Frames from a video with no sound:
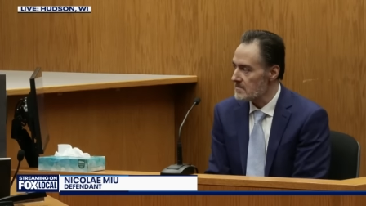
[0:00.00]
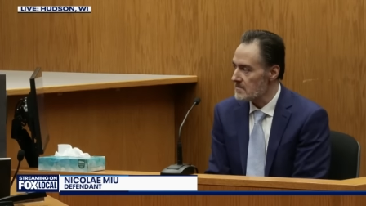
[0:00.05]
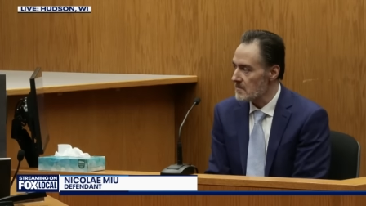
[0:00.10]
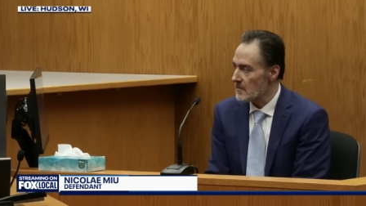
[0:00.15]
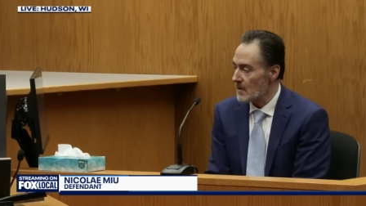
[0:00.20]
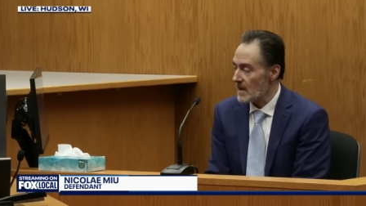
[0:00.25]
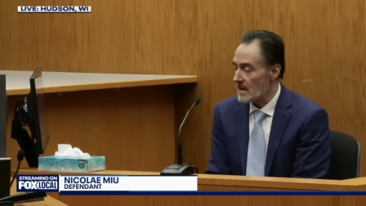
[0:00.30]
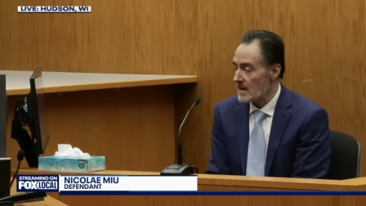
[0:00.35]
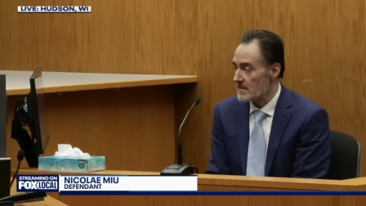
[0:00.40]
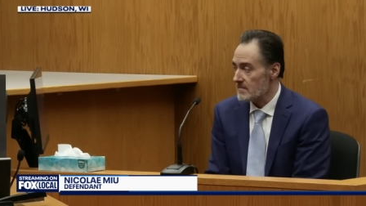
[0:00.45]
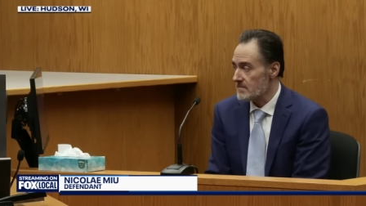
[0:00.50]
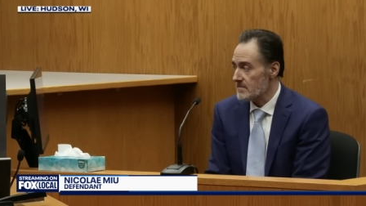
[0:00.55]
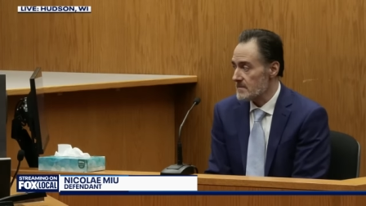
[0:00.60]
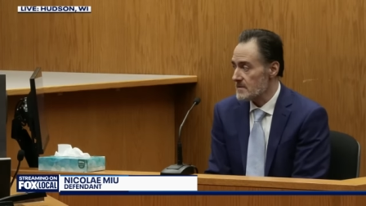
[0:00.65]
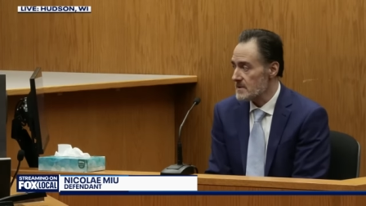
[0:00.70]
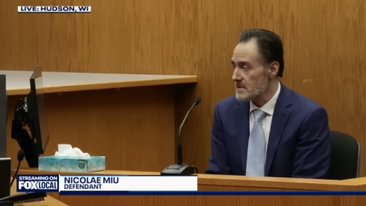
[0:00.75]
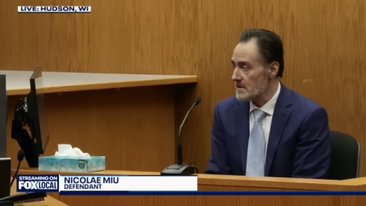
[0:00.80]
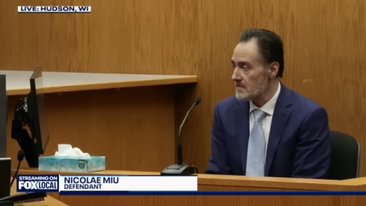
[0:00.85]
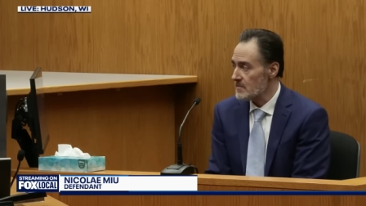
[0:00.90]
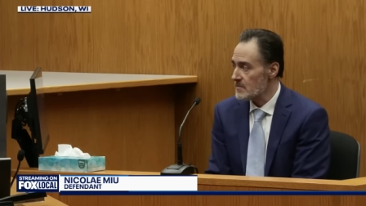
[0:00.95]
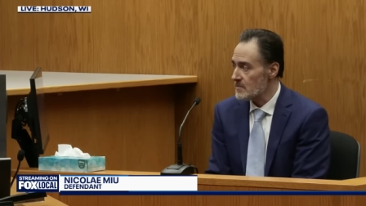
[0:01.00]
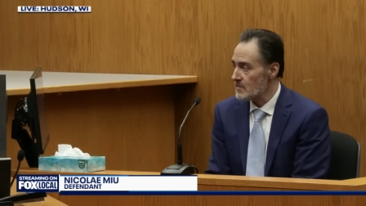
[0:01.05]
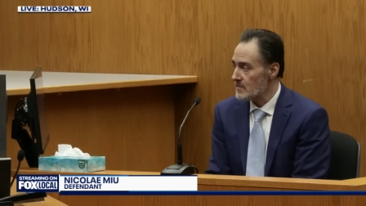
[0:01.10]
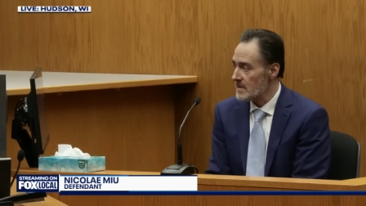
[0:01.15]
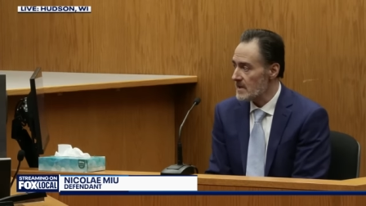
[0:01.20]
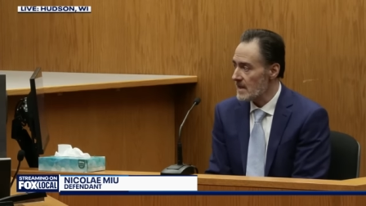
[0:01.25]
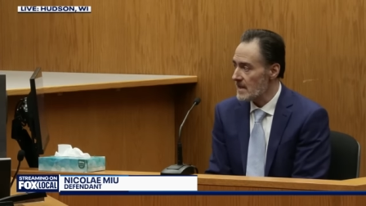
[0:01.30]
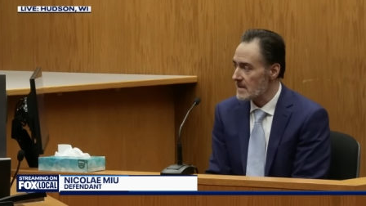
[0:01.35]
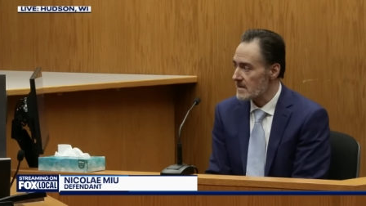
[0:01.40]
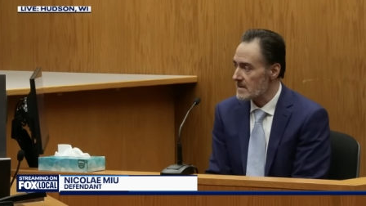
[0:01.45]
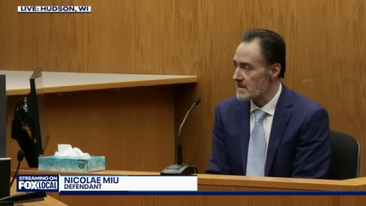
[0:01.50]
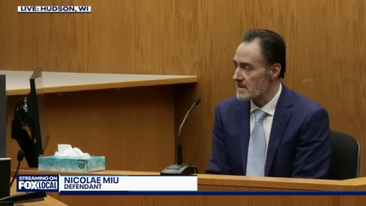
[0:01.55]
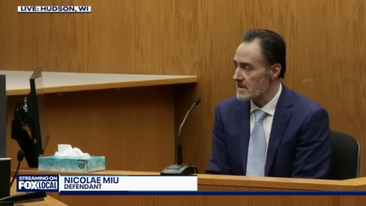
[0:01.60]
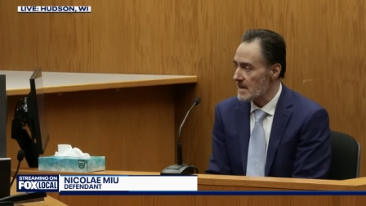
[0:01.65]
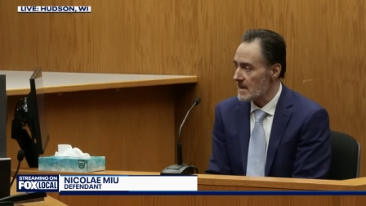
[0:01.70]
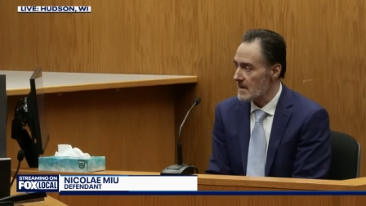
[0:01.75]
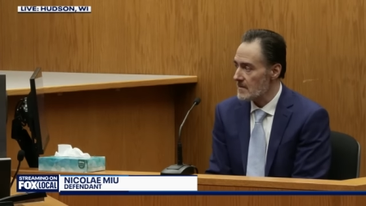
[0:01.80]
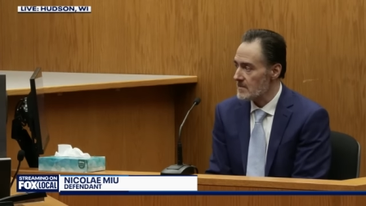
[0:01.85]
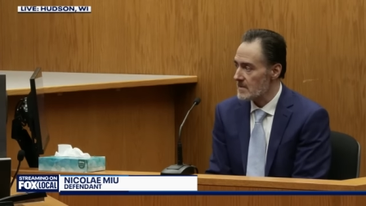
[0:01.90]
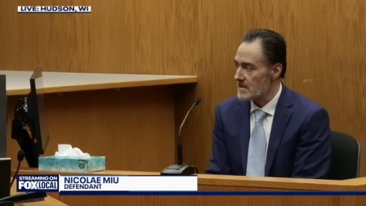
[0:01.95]
what I seemed to me at the
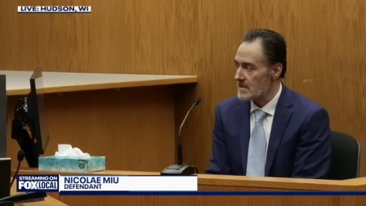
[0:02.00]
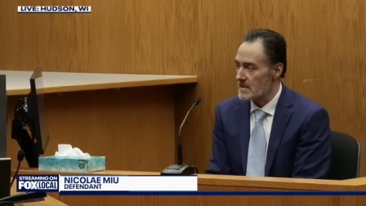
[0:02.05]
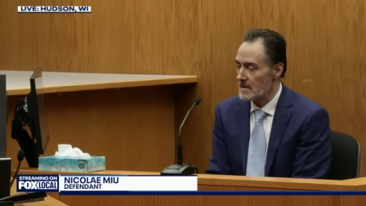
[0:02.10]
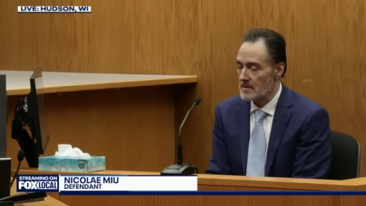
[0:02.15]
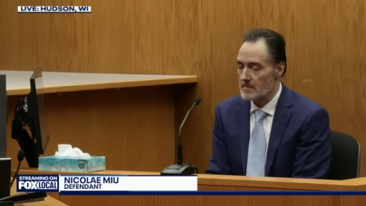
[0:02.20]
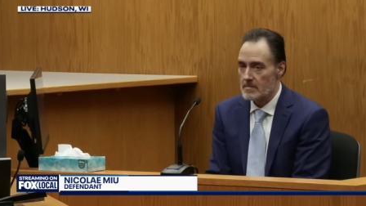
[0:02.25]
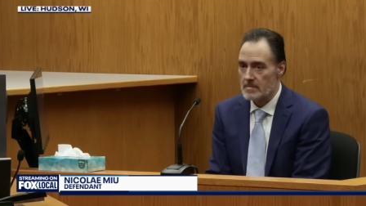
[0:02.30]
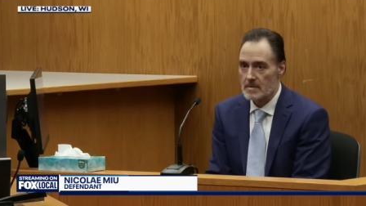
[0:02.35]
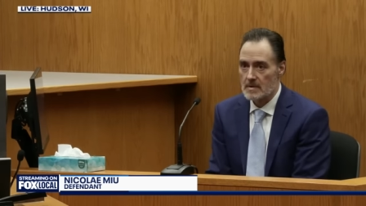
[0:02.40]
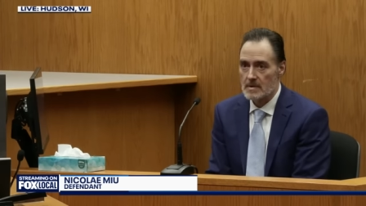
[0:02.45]
time uh,